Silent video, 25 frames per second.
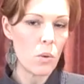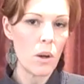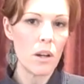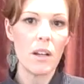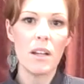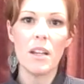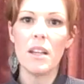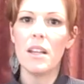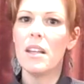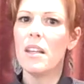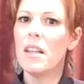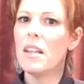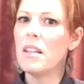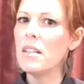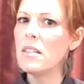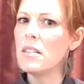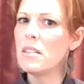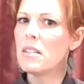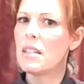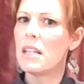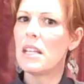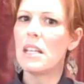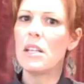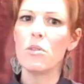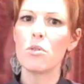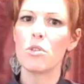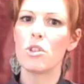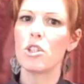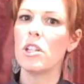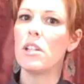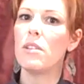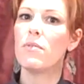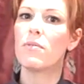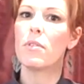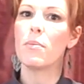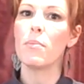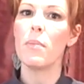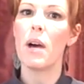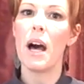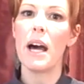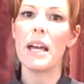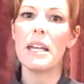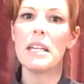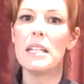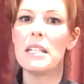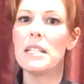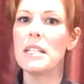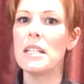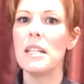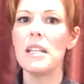one, is he or she from
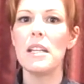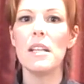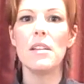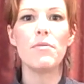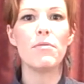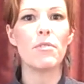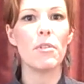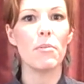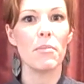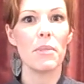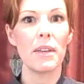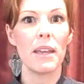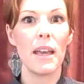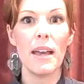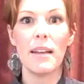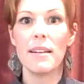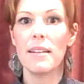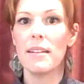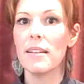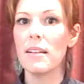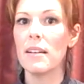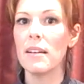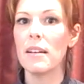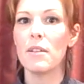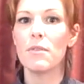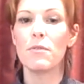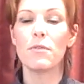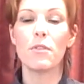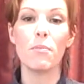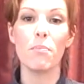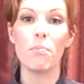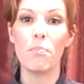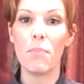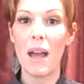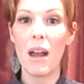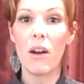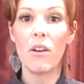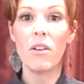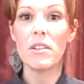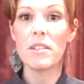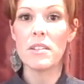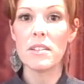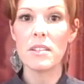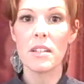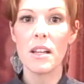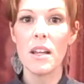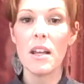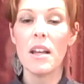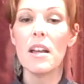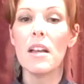Haiti, from Canada, from
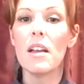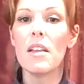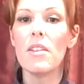Paris?